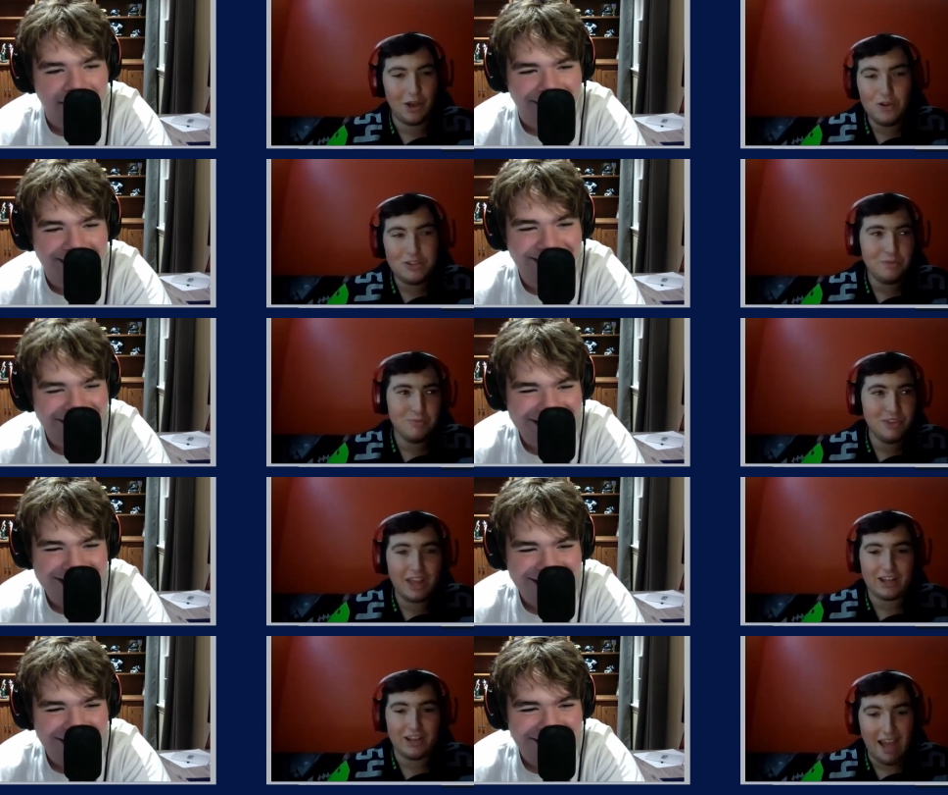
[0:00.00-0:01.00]
Speaker 1: The other team
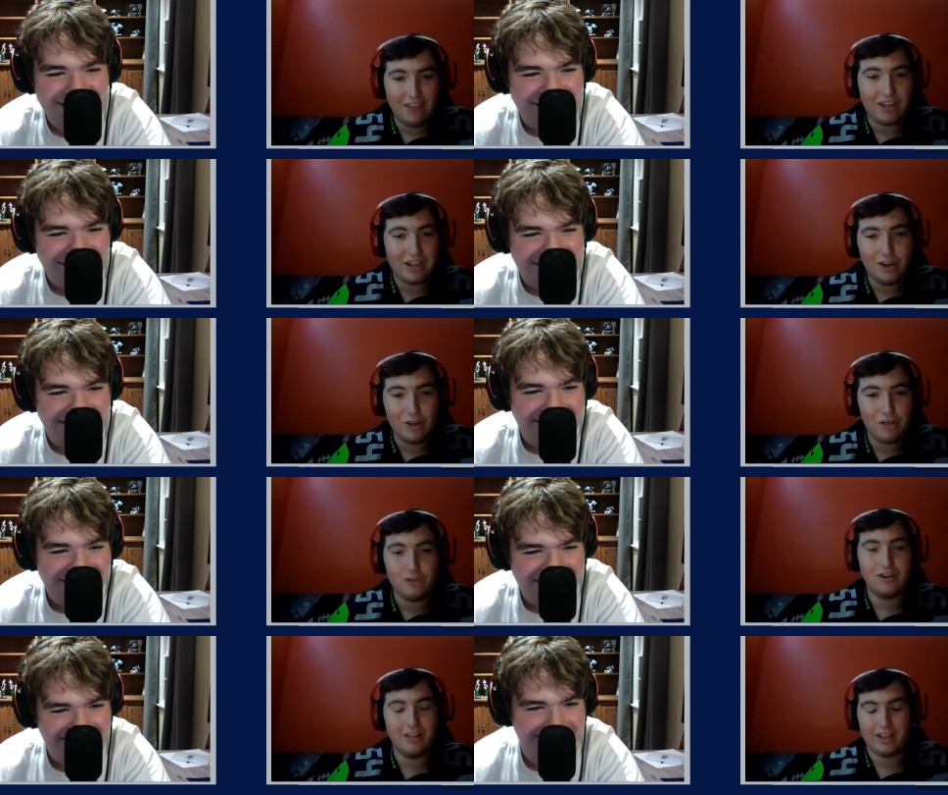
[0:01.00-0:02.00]
like had like a
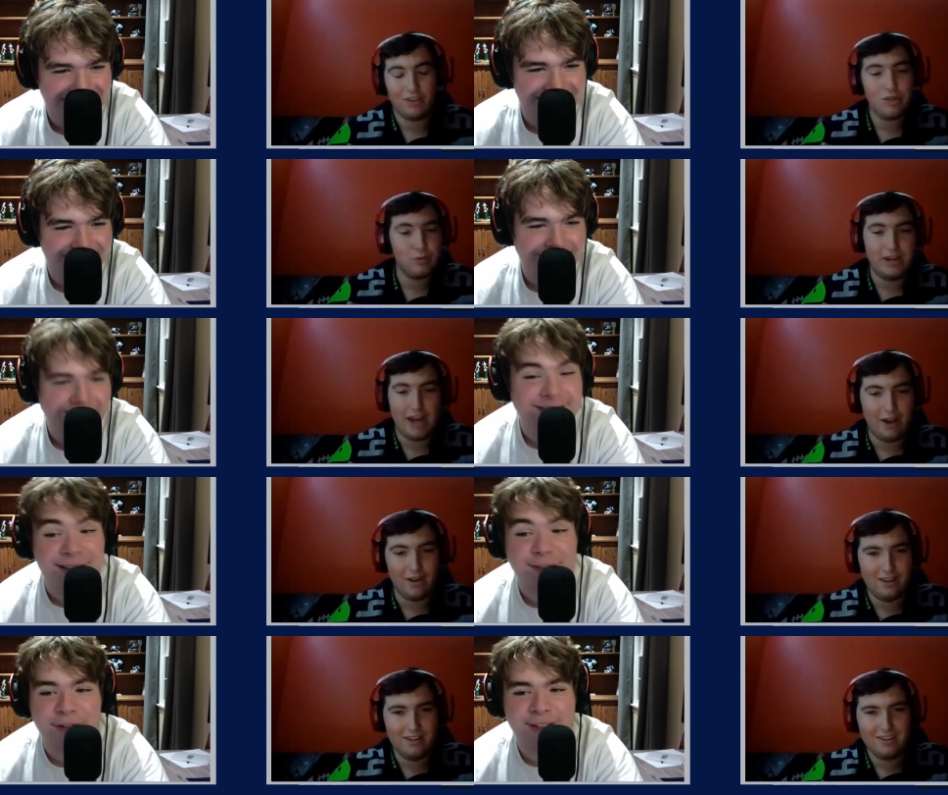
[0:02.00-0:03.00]
third, like three. That
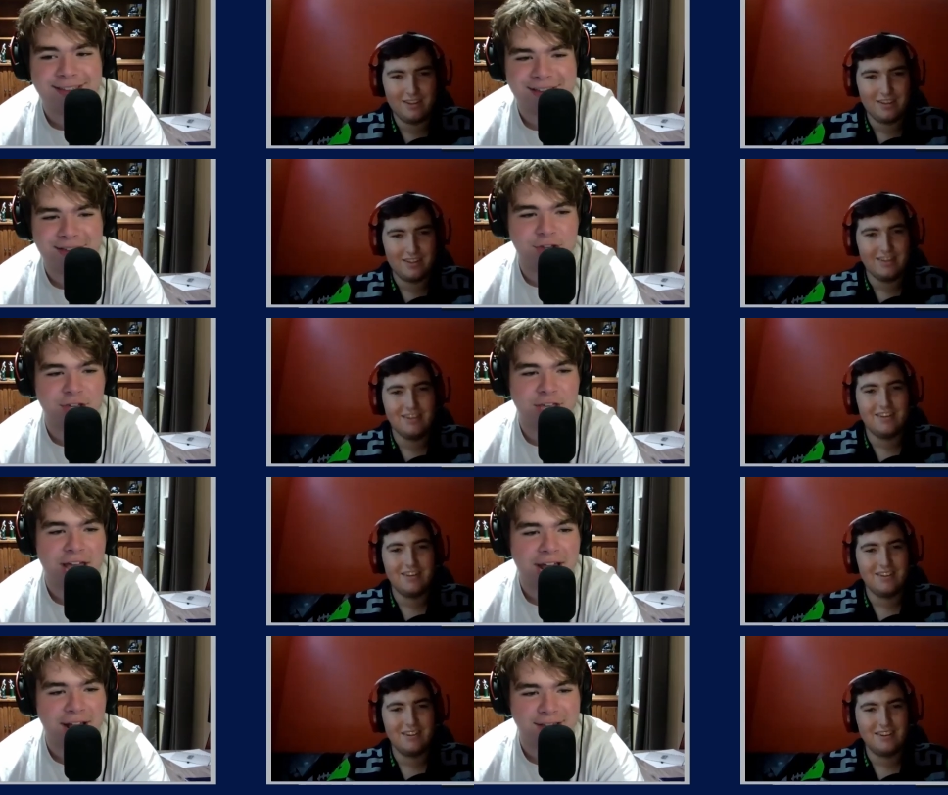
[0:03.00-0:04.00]
defense out. is
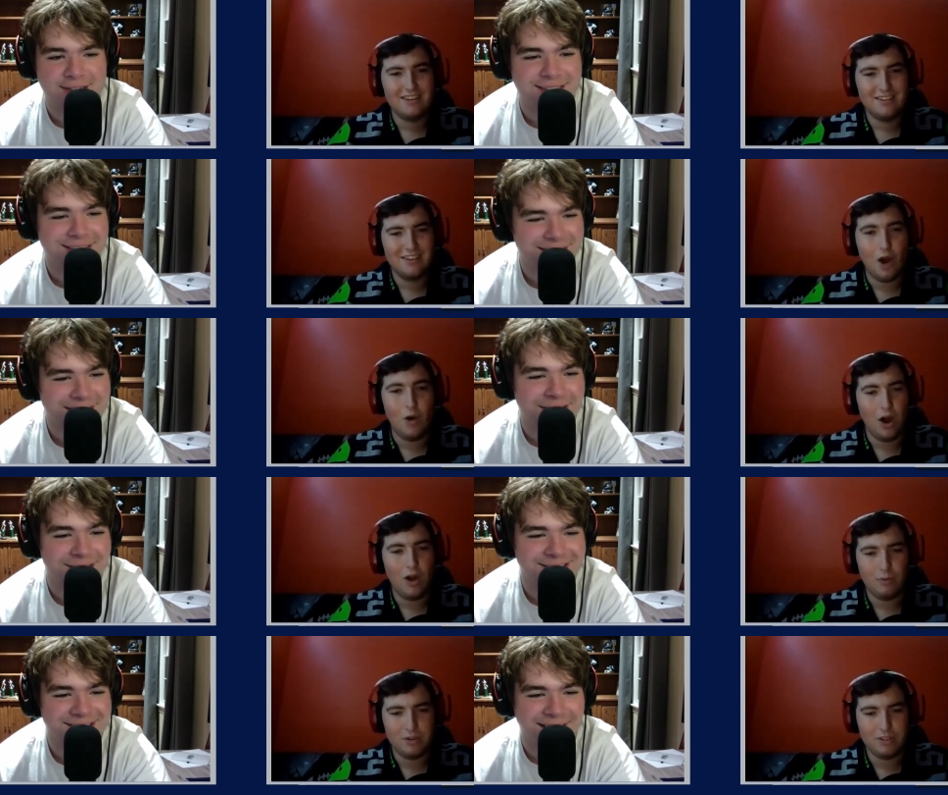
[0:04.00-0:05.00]
gassed. They oh, one
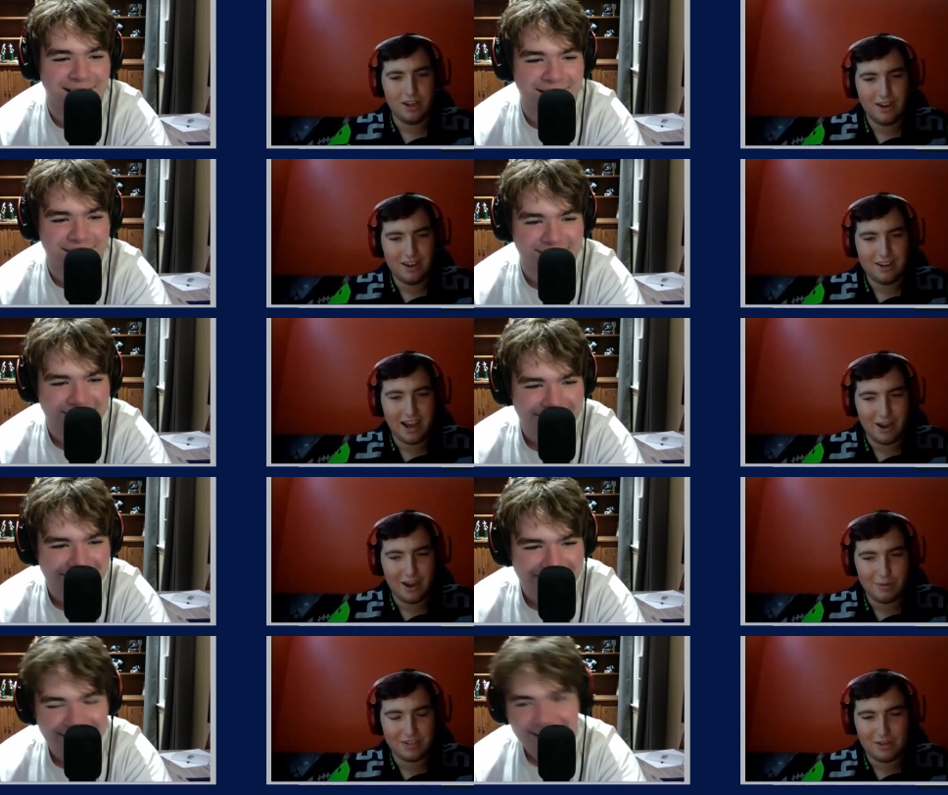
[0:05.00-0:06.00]
hundred percent. Yeah, one
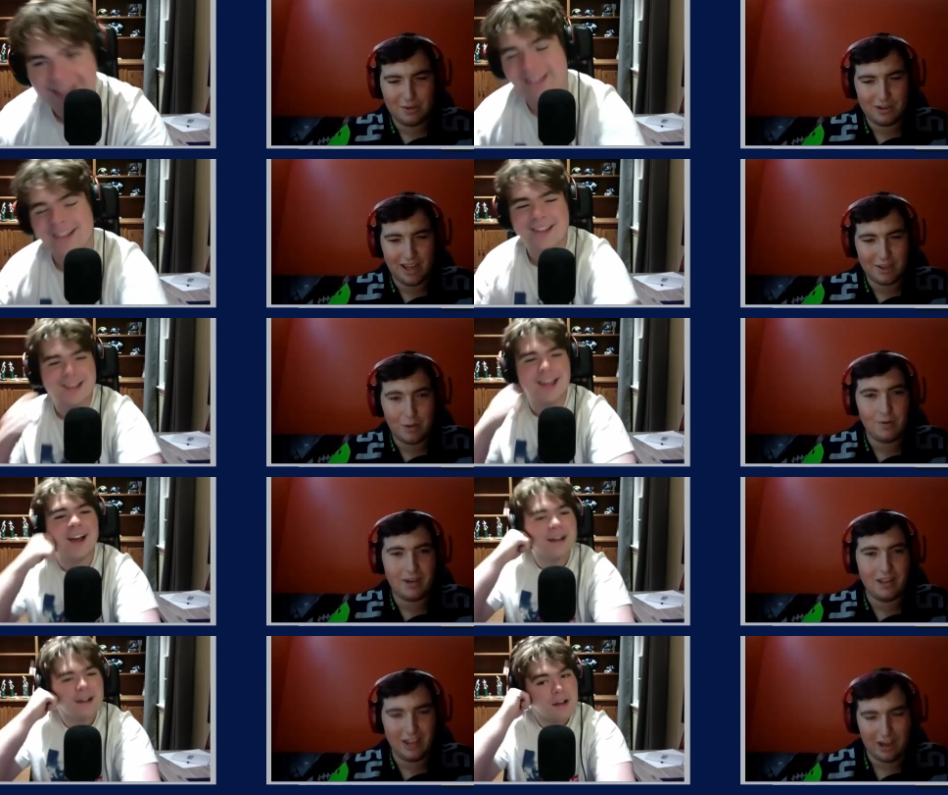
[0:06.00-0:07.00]
hundred percent. They were gassed. Yeah, so we
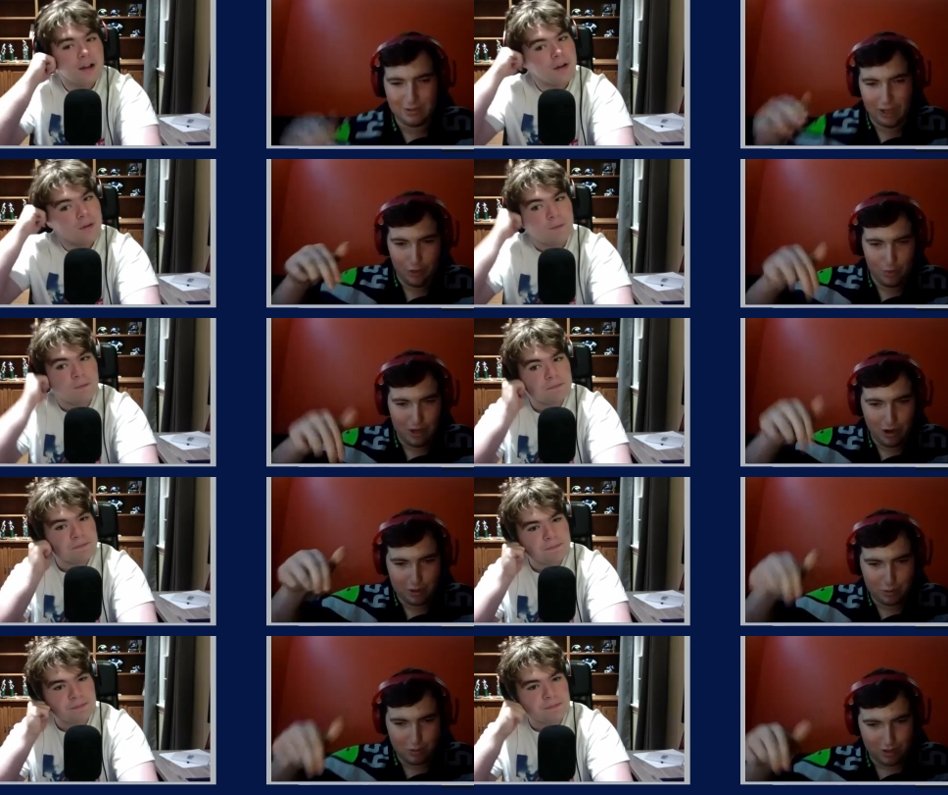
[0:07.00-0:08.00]
were getting like it was like three
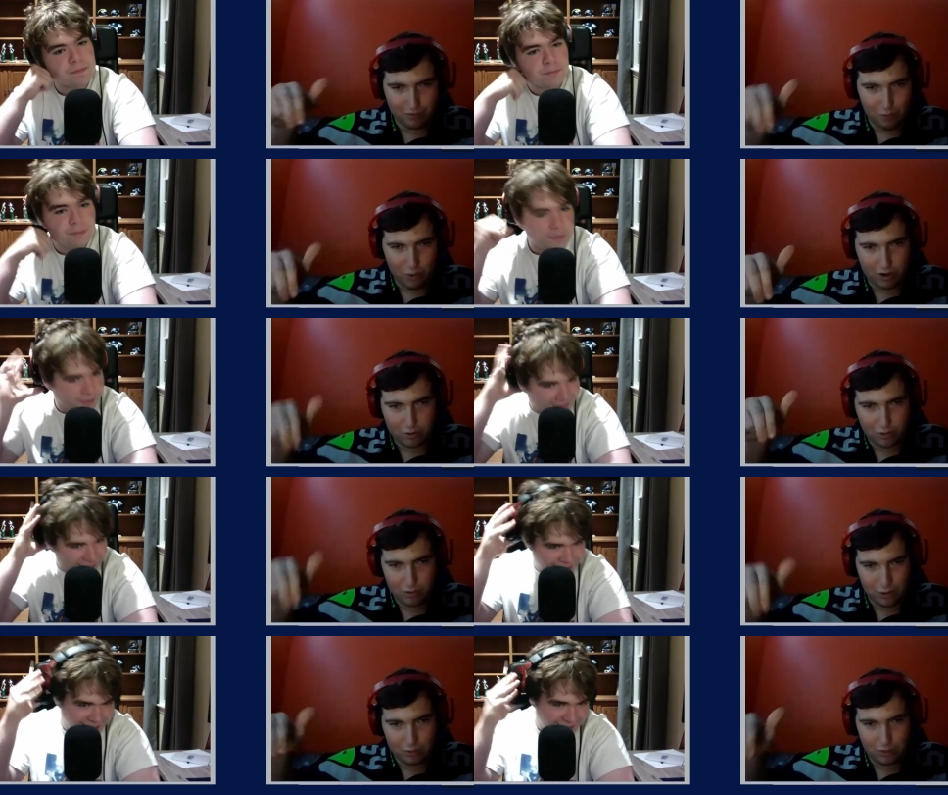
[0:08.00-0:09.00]
yards, three yards, four yards,
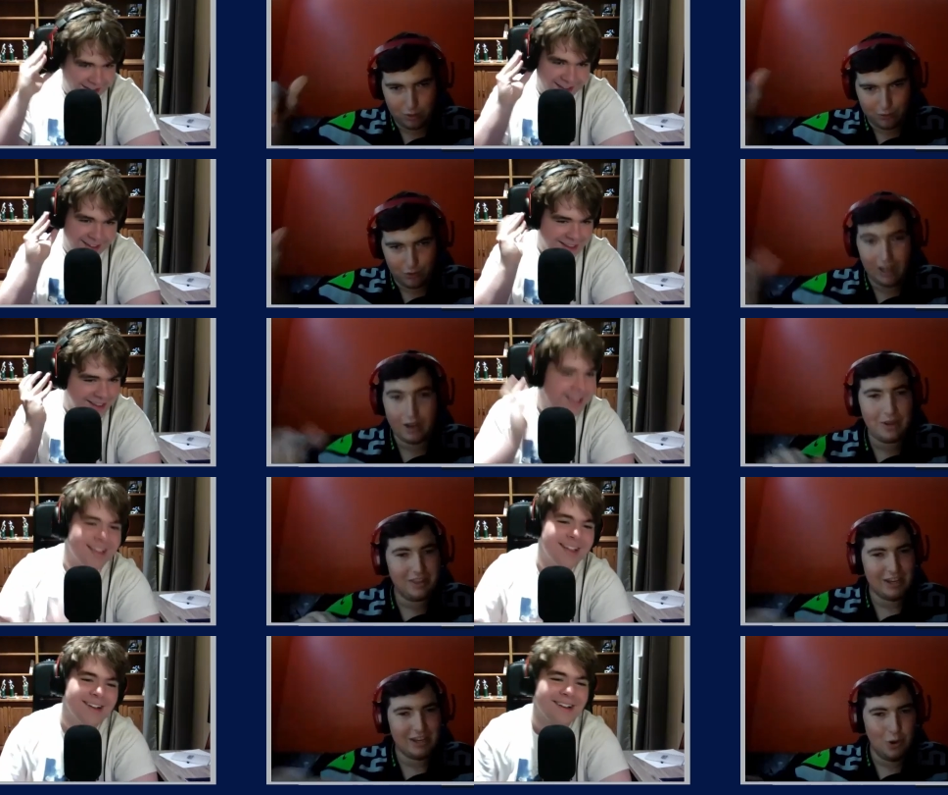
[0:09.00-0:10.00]
three yards, three yards. like we
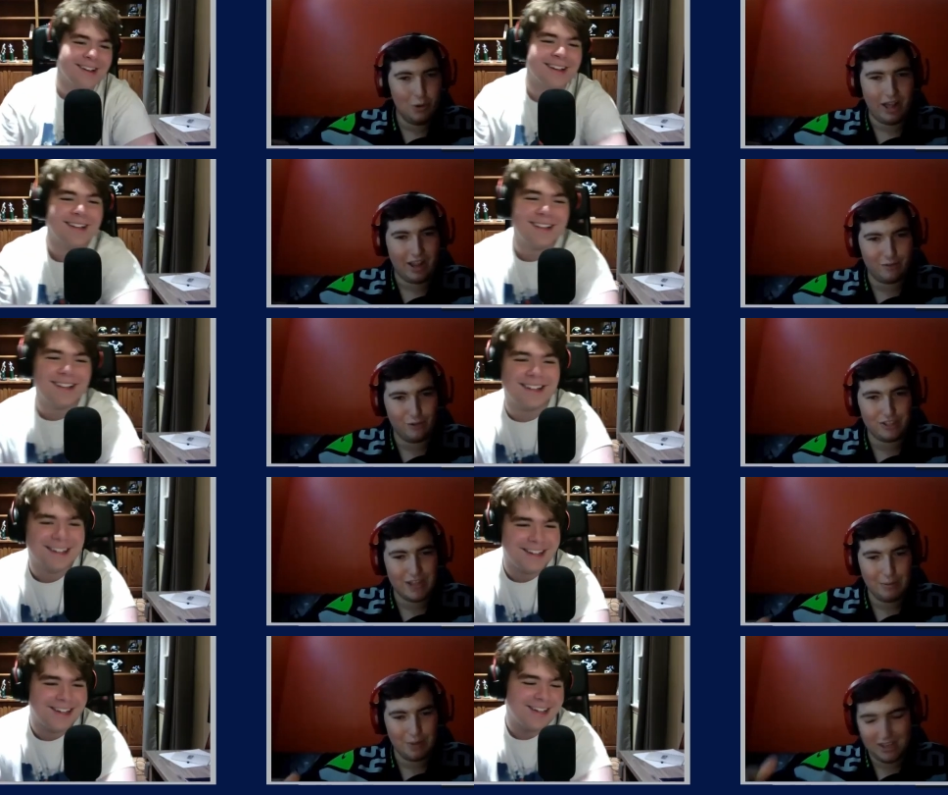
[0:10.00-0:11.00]
had like no like first
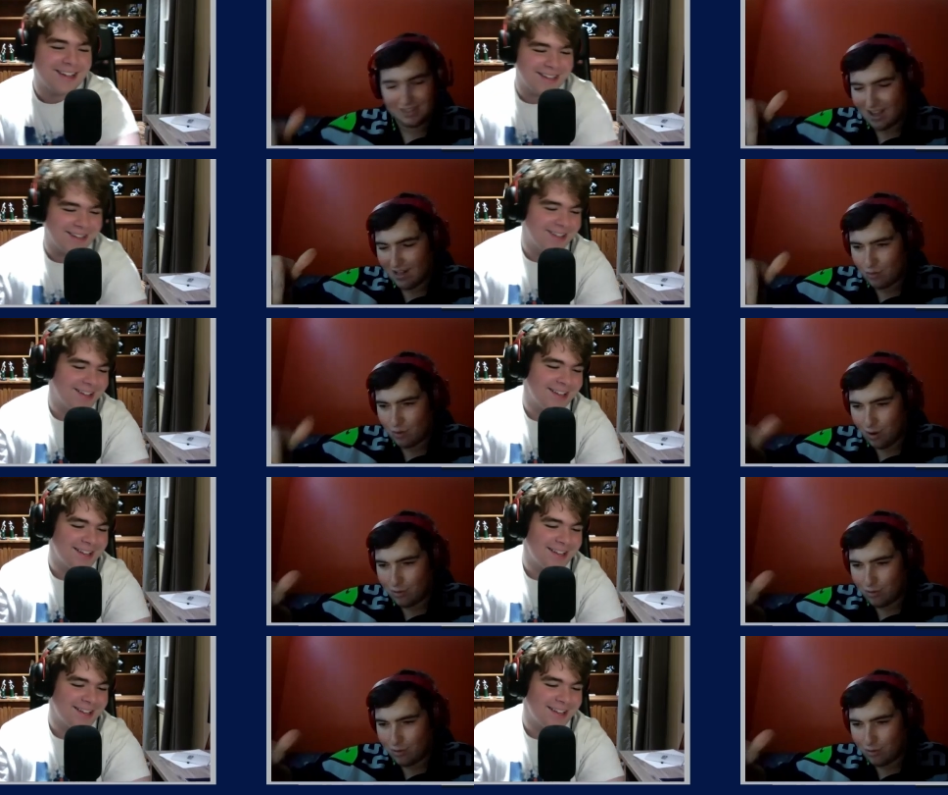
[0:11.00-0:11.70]
down plays. Three